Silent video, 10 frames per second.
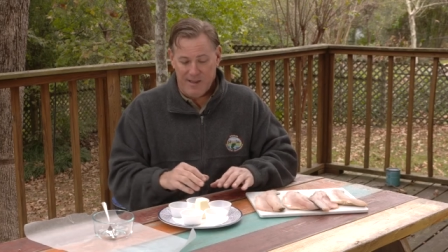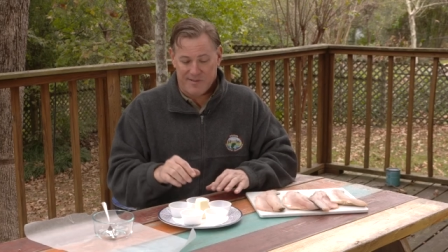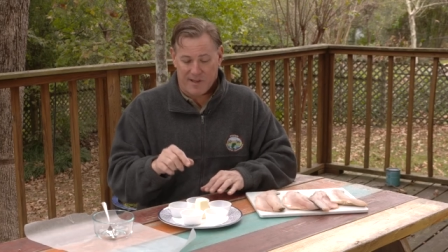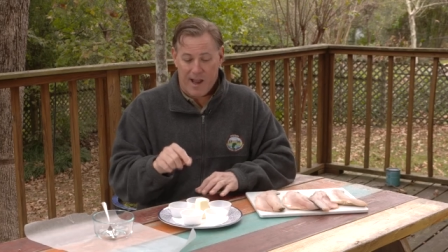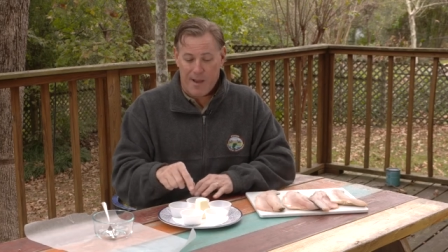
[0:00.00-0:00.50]

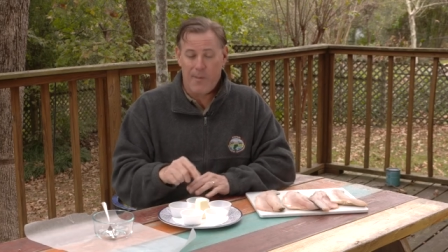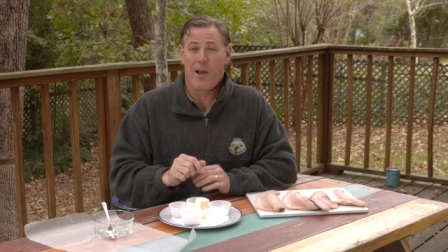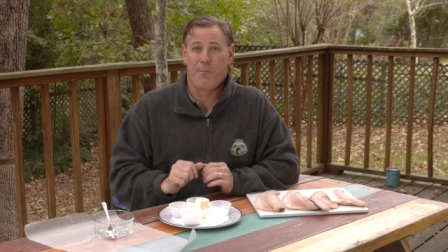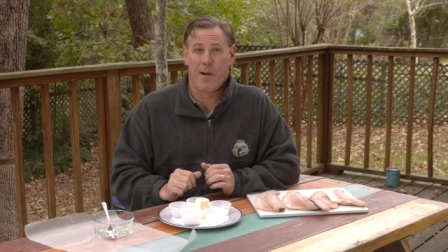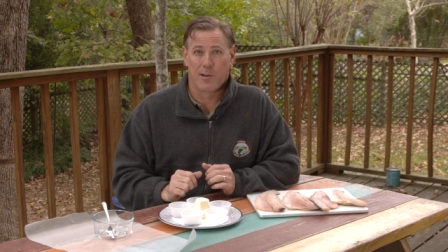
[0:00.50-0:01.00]
is the
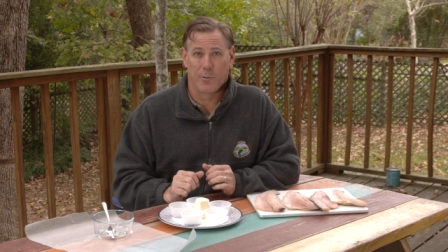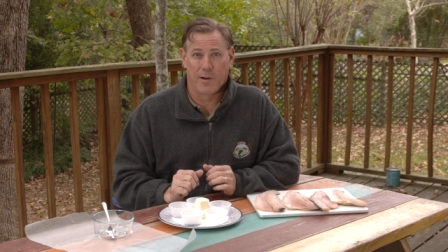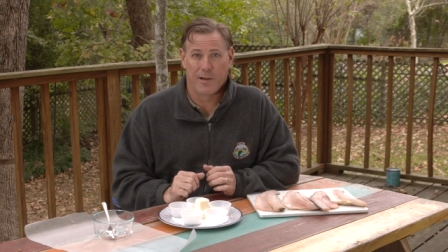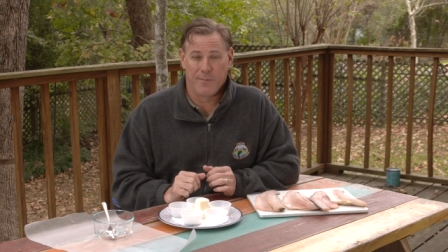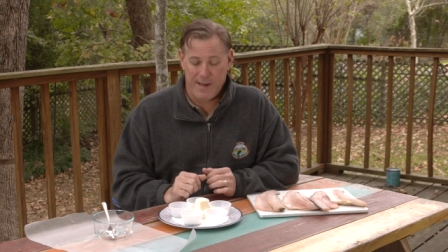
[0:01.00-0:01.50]
compound butter we're
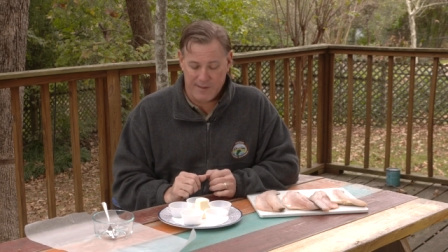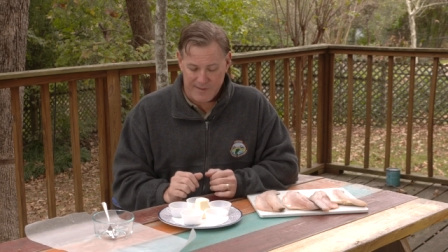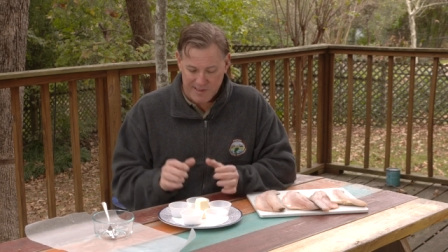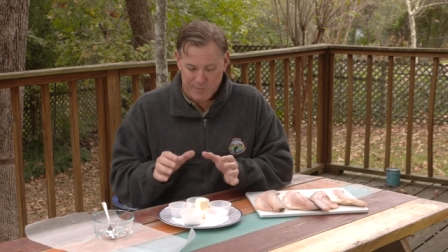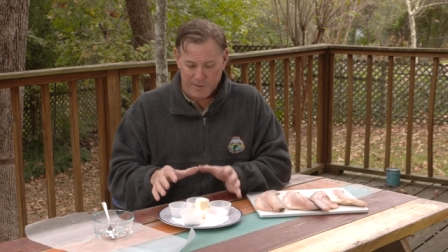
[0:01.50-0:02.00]
gonna make.
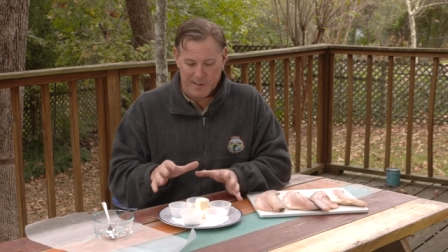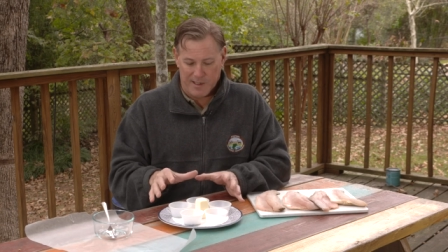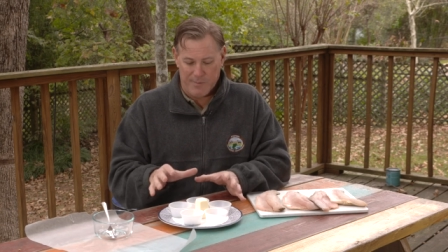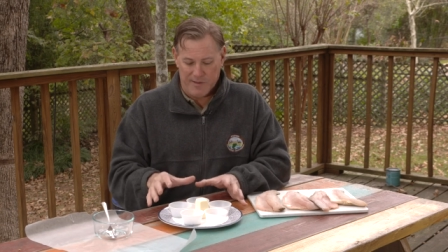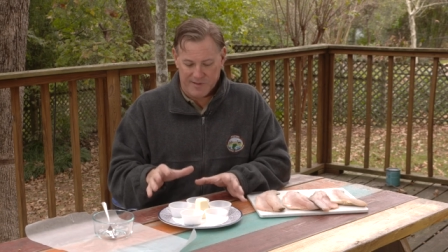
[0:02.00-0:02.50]
That's really
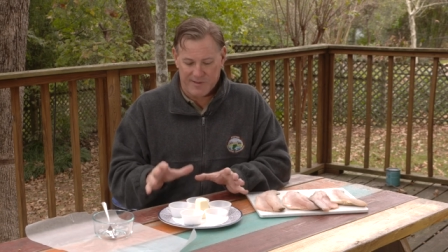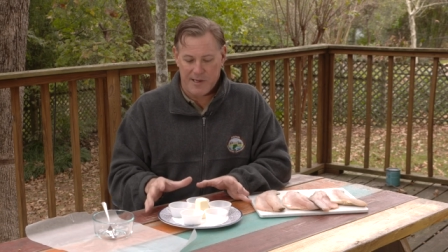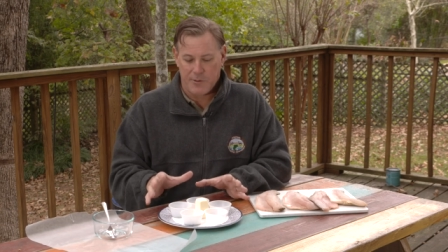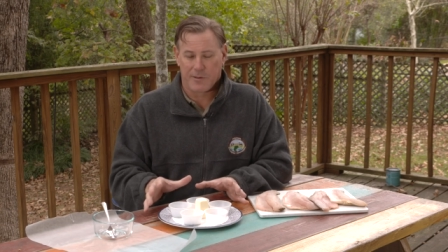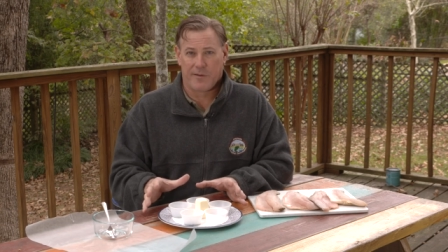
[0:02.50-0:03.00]
gonna be the
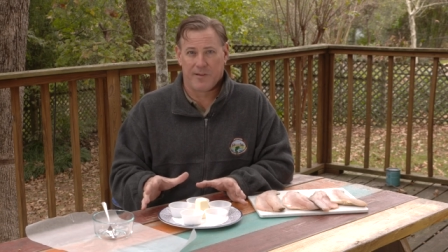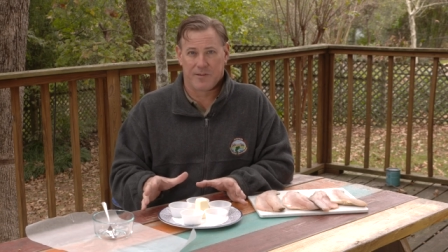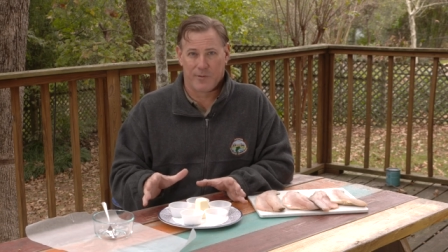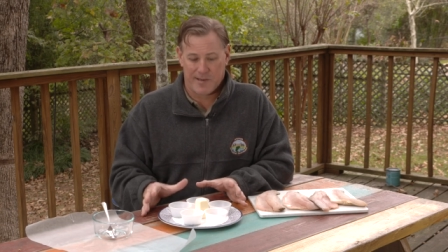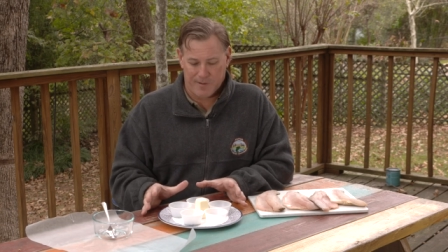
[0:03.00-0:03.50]
secret to
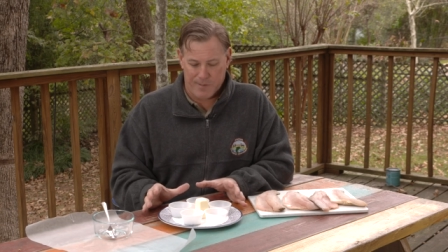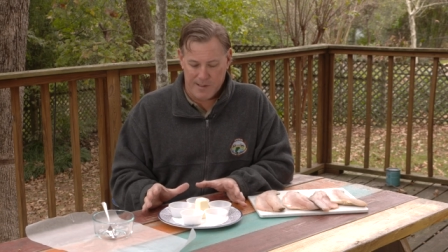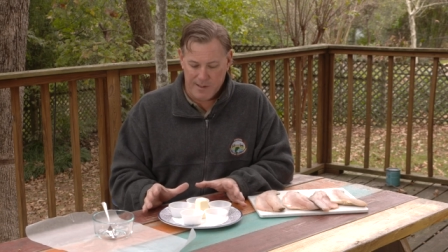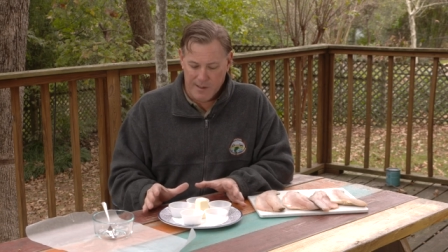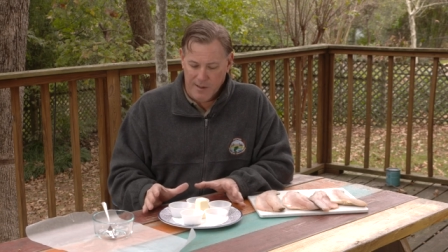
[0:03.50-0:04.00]
this
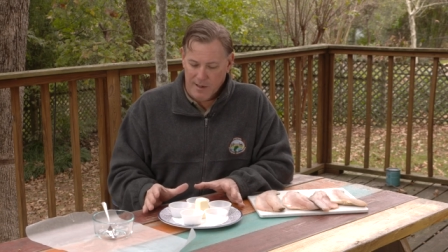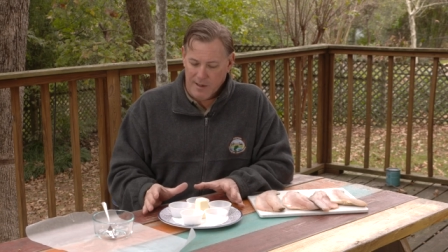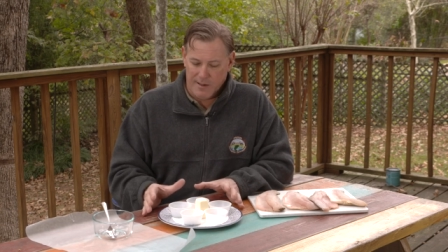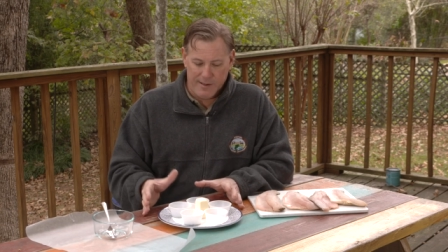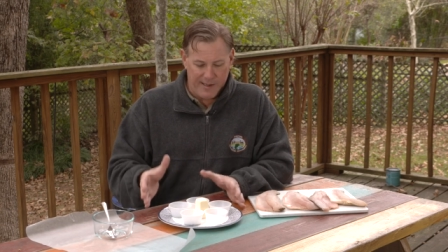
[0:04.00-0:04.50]
recipe.
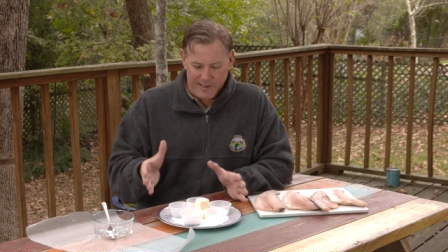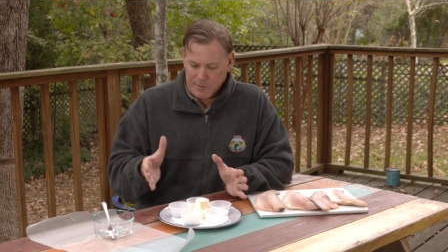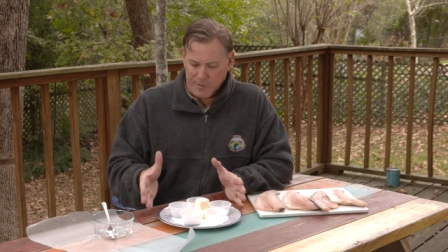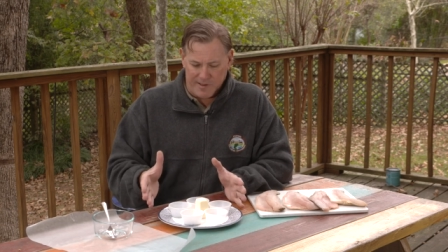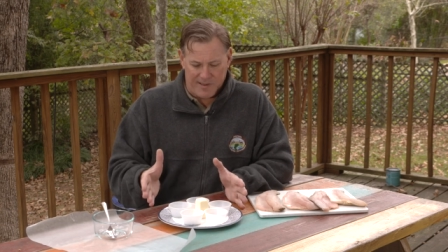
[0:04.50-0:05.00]
Uh,
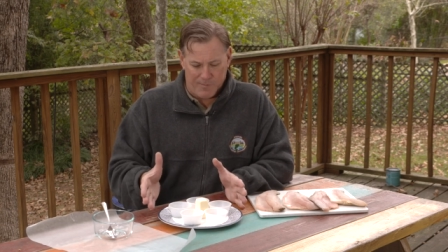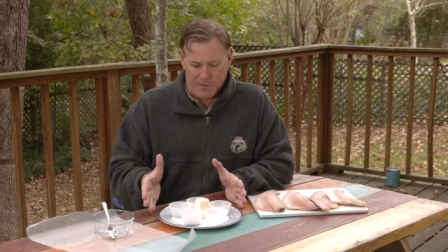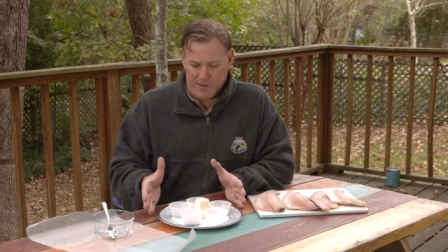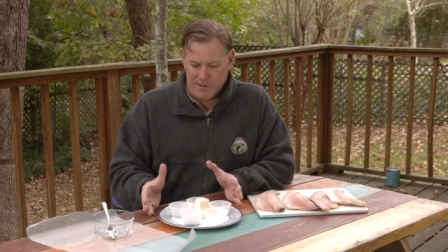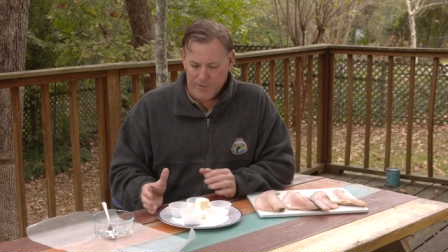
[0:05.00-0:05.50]
it's really
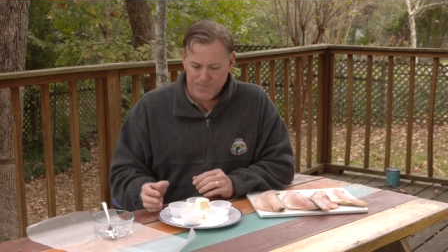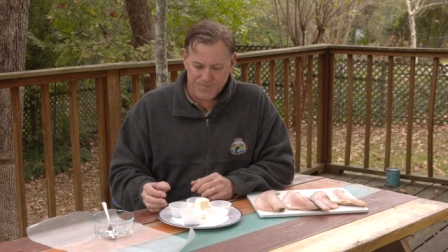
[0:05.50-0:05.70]
simple to do.